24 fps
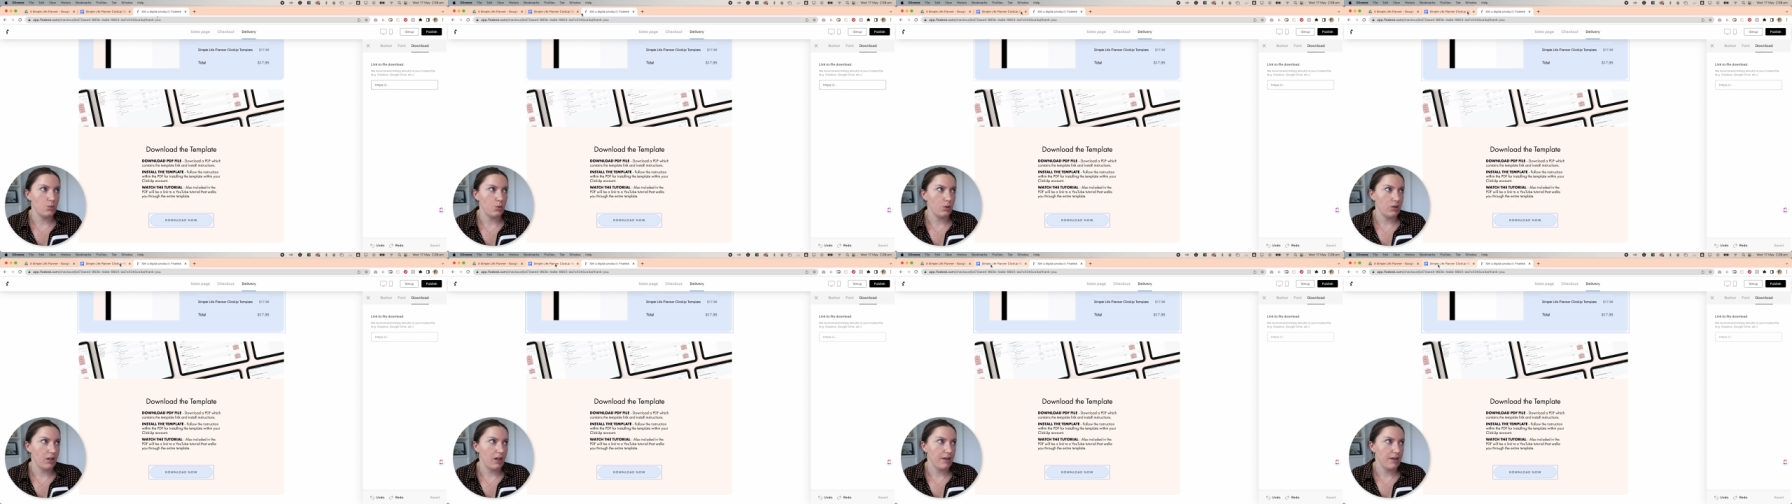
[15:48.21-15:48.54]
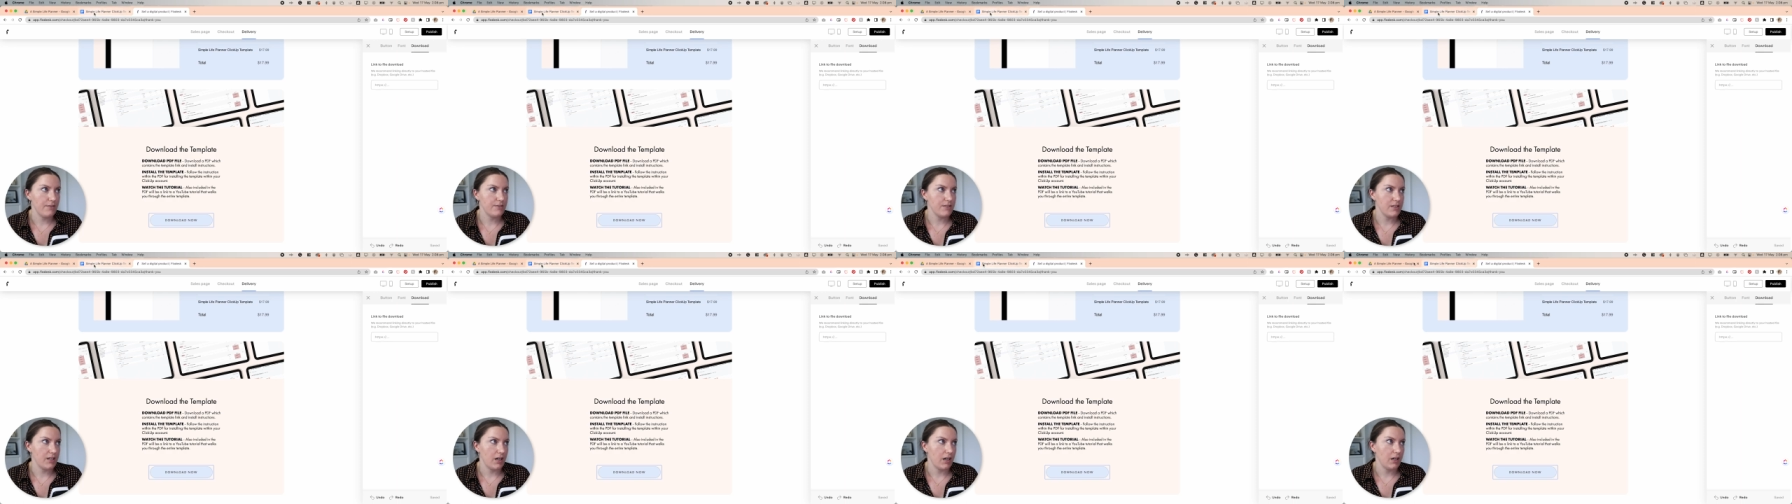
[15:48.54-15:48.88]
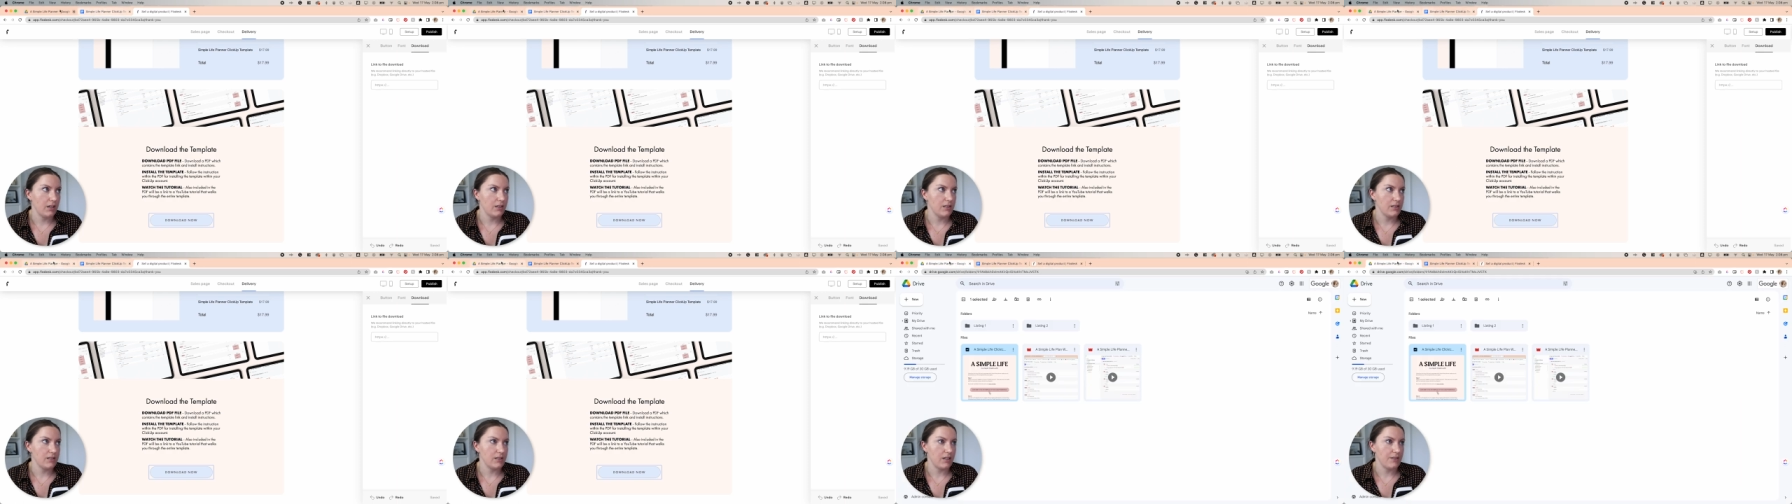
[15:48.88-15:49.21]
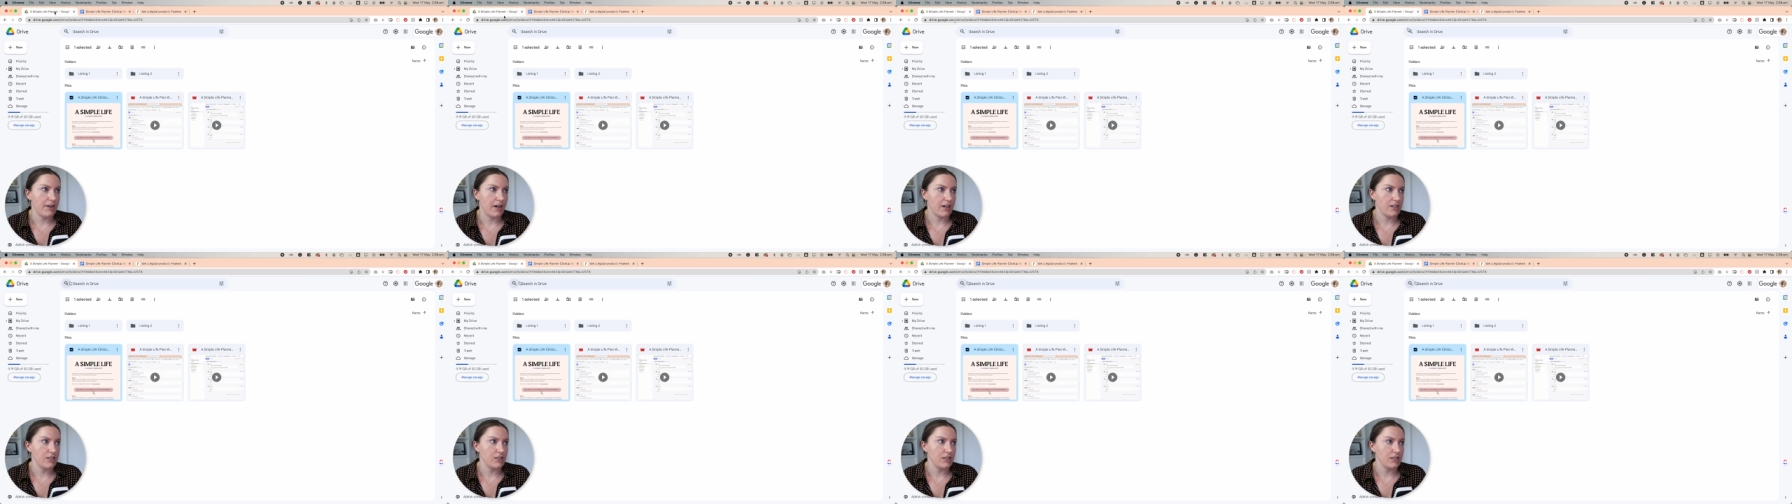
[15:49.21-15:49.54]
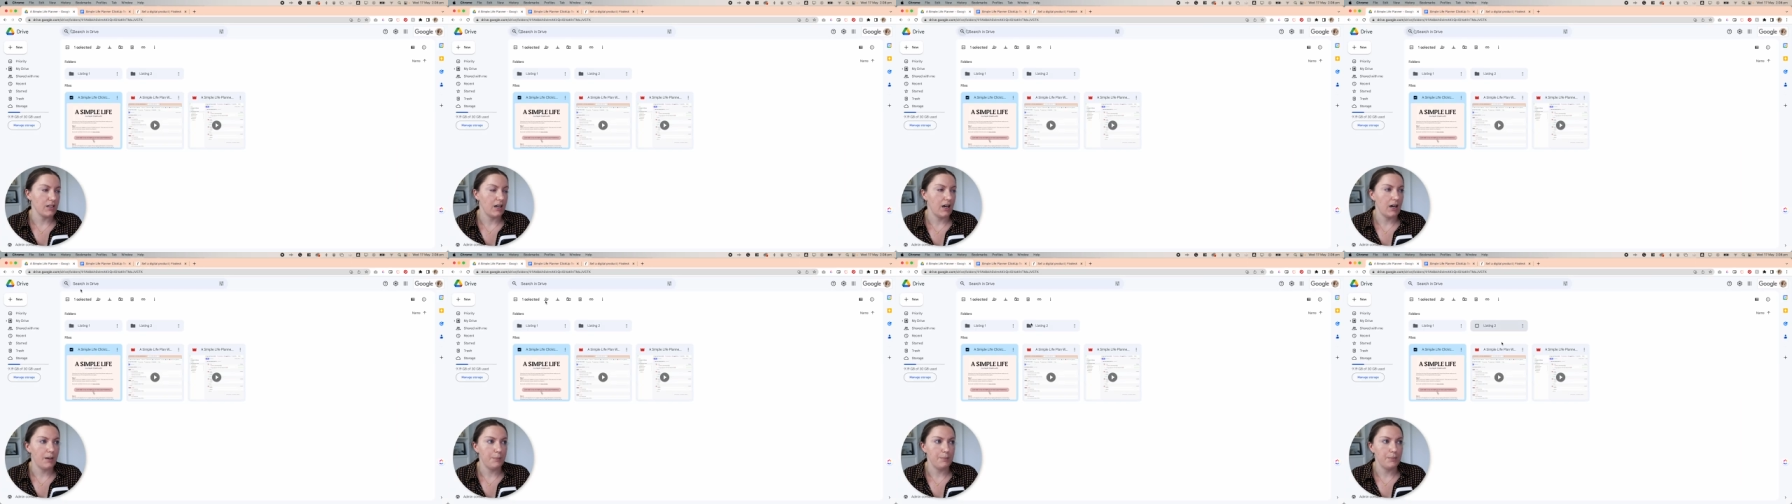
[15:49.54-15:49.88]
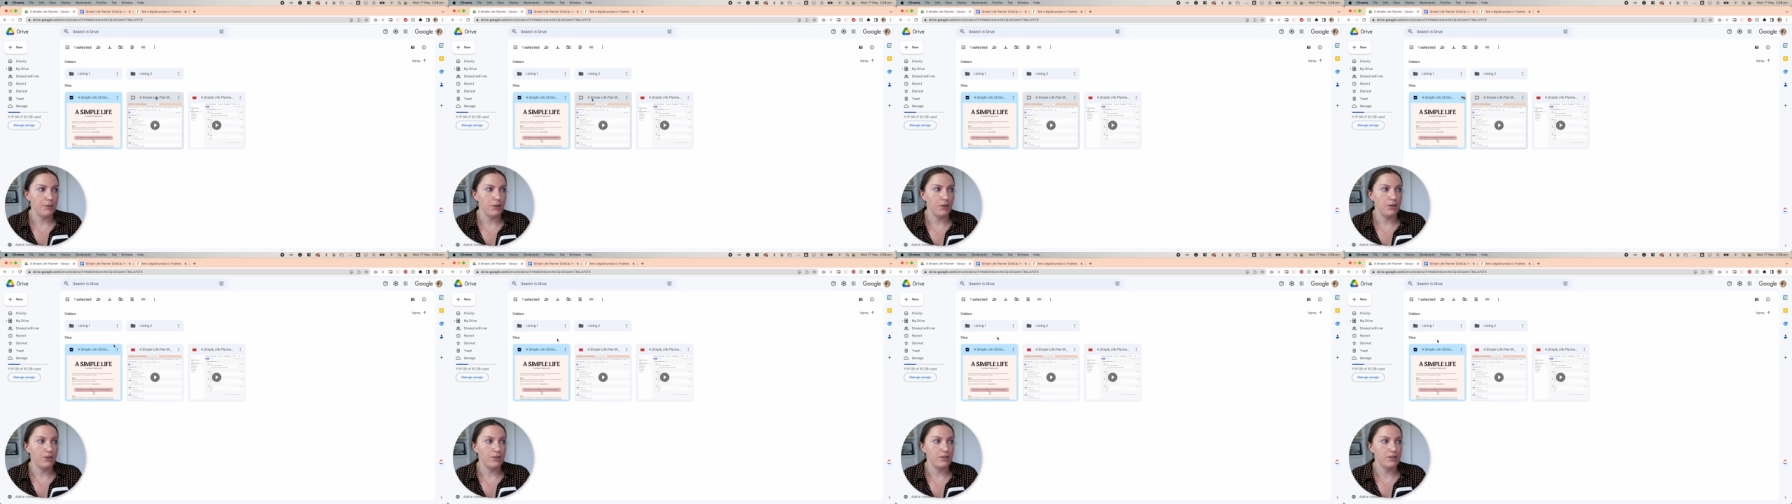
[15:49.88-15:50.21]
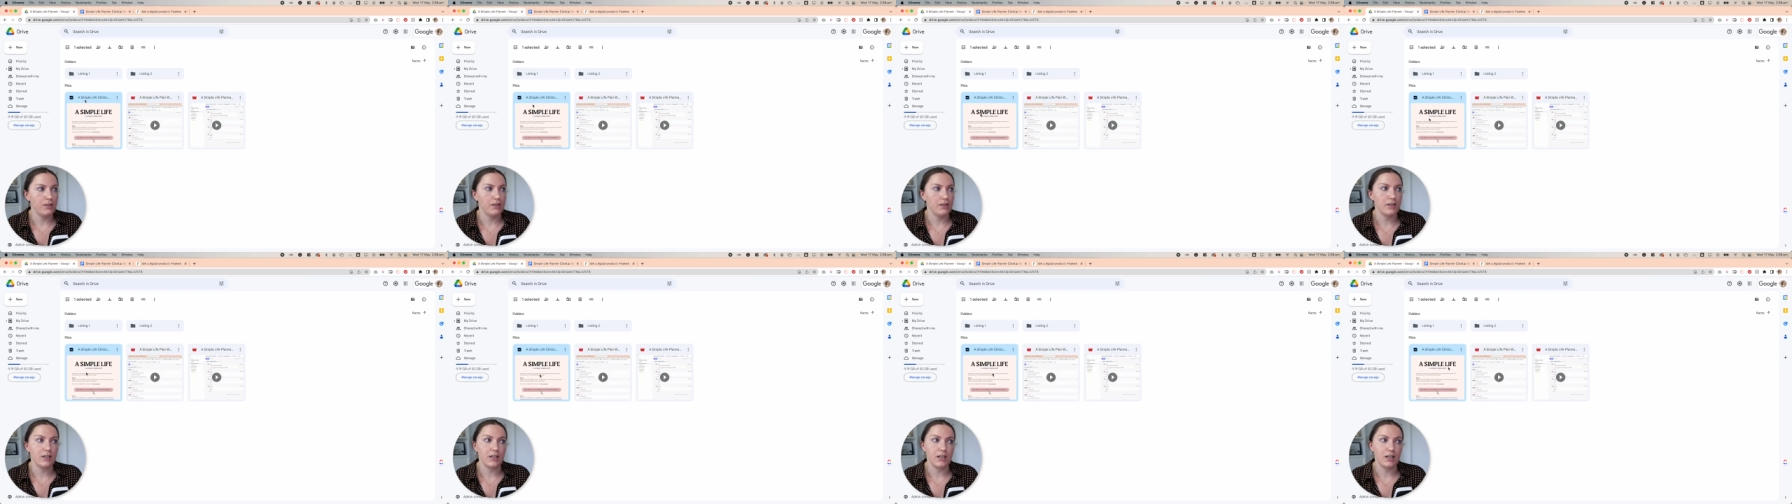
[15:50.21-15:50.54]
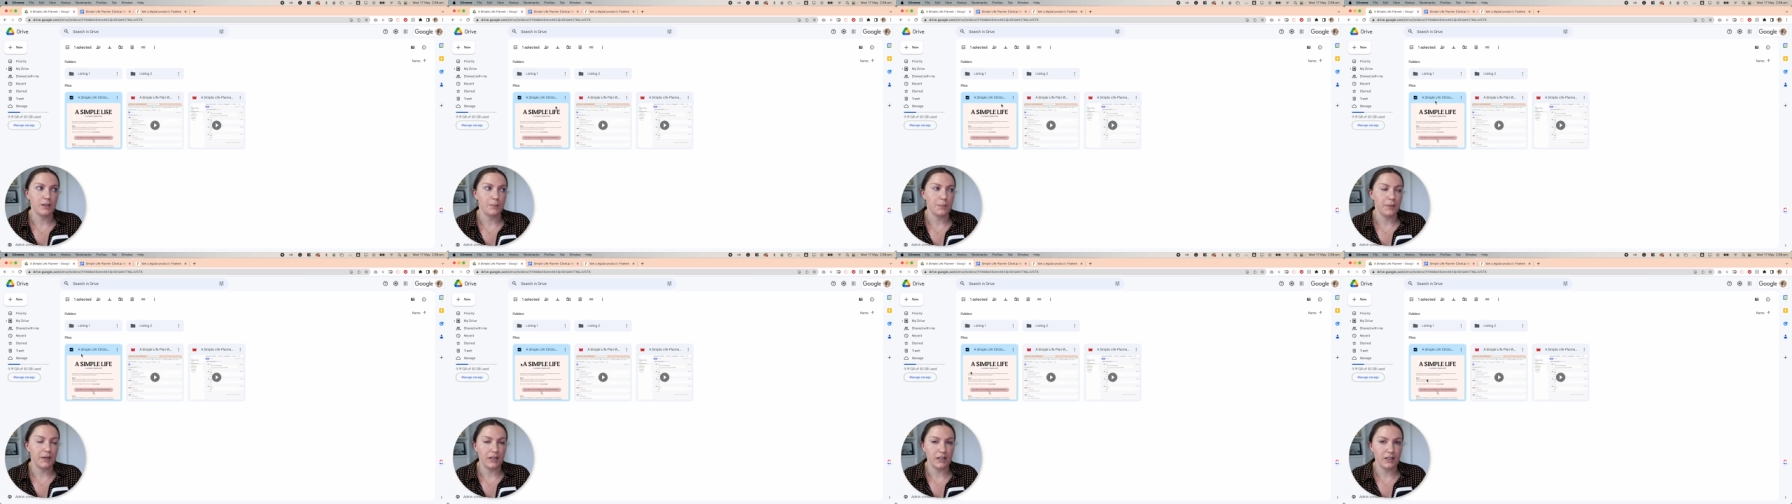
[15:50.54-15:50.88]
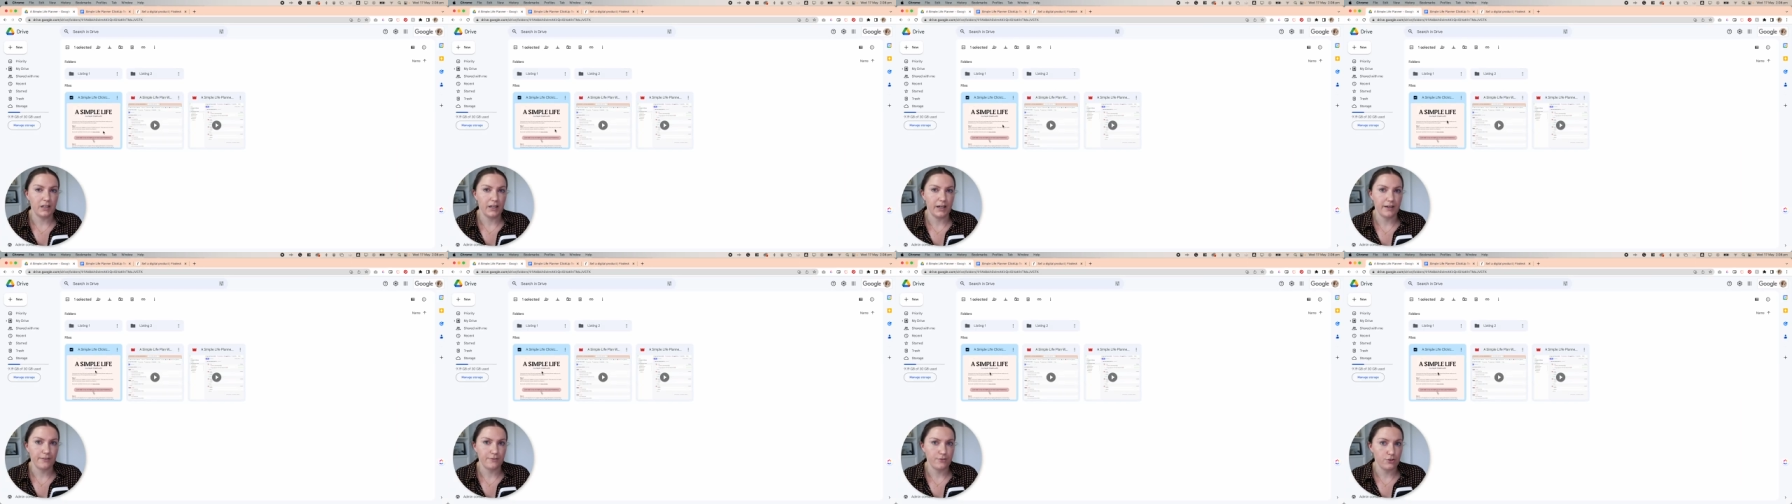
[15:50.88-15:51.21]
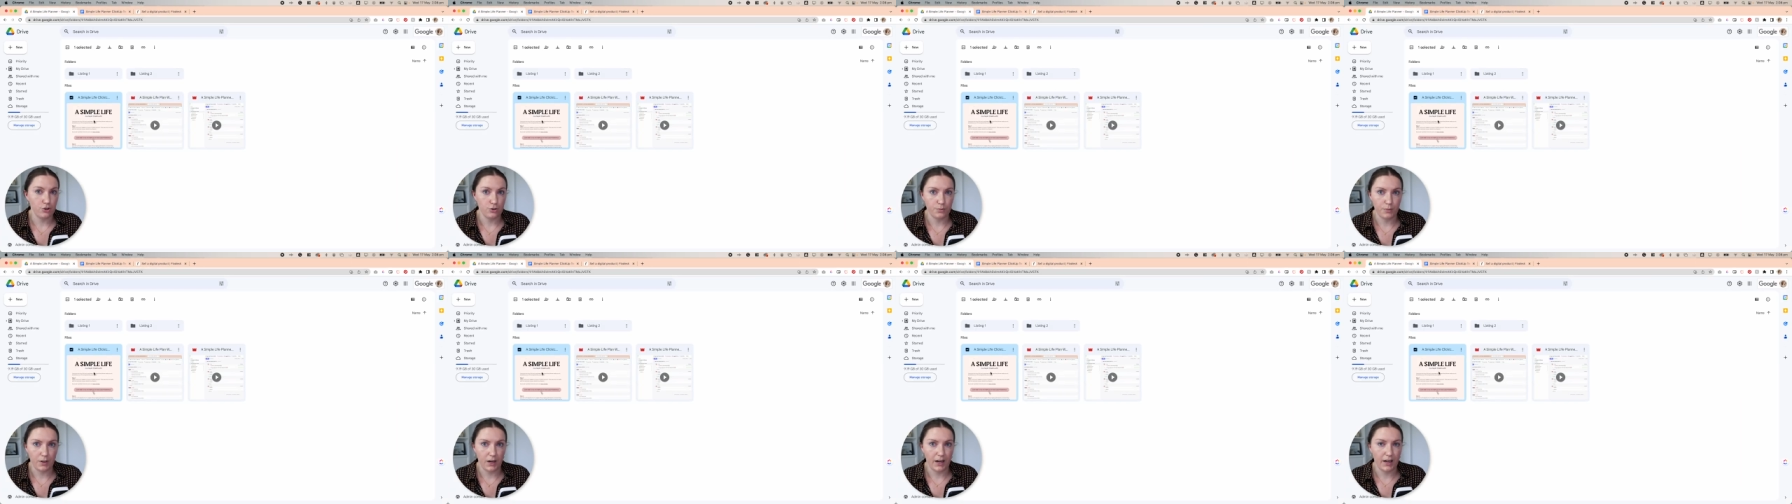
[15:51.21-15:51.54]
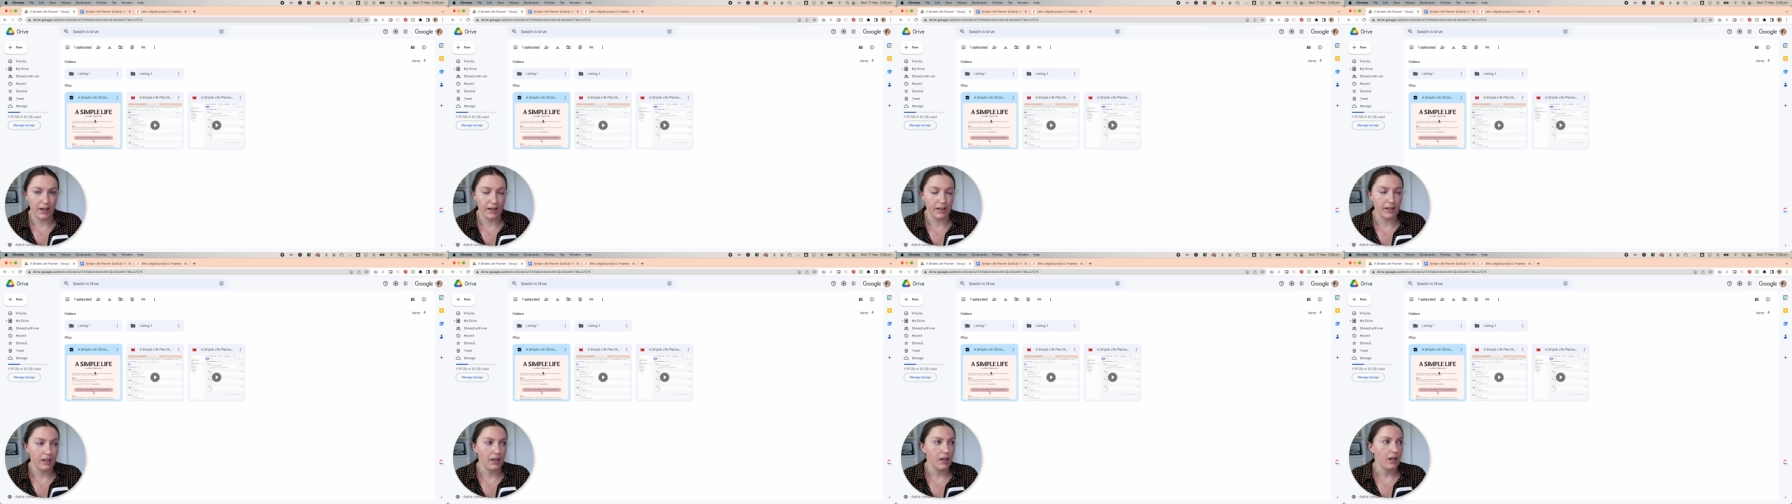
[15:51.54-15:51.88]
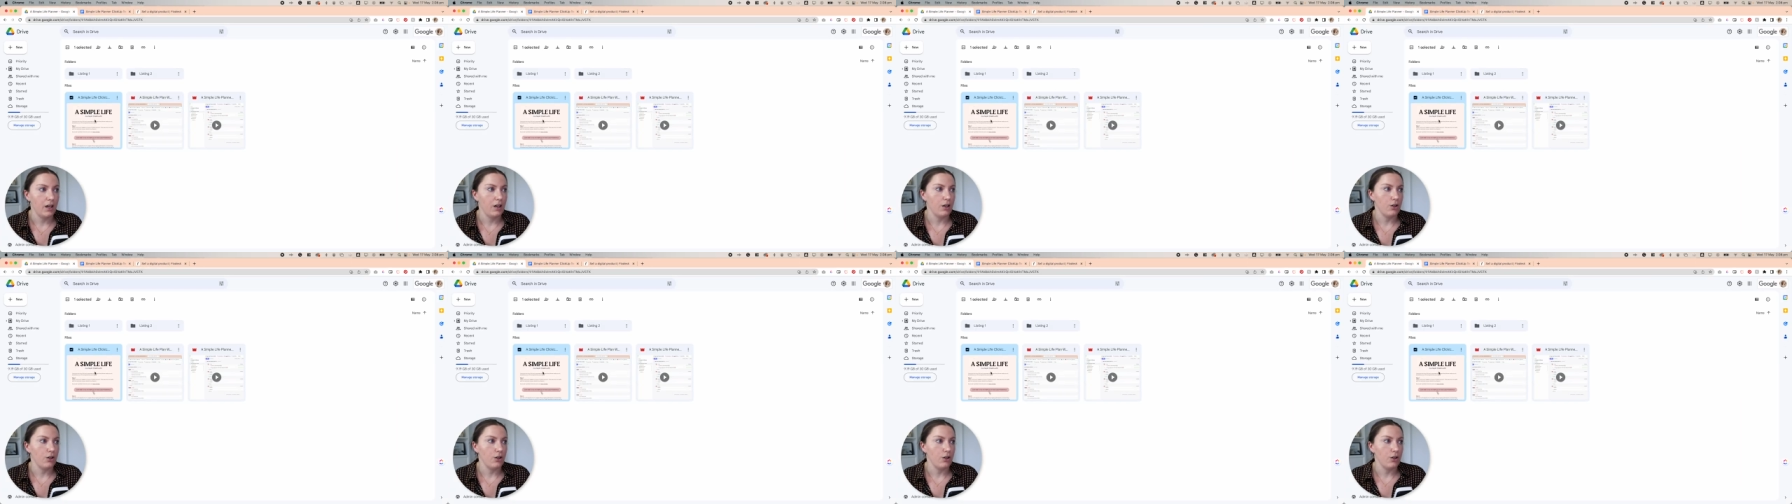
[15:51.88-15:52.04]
what I've done is I've actually uploaded the PDF to my